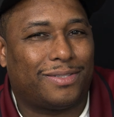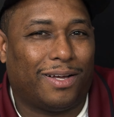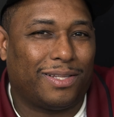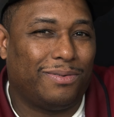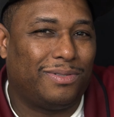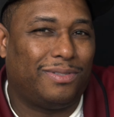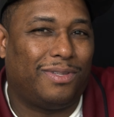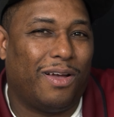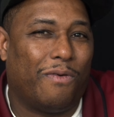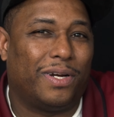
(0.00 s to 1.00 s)
I thought he was
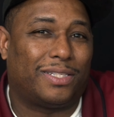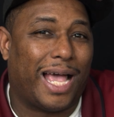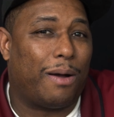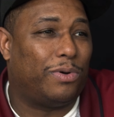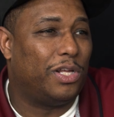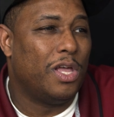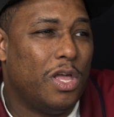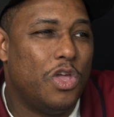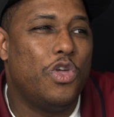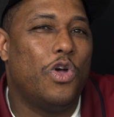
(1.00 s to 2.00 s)
over the top with it.
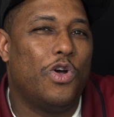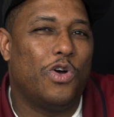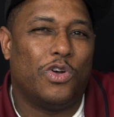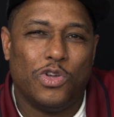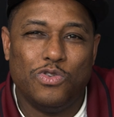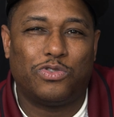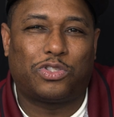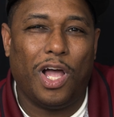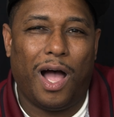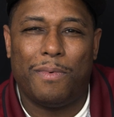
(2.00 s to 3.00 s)
Yeah, you
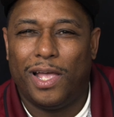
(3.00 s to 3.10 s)
stop.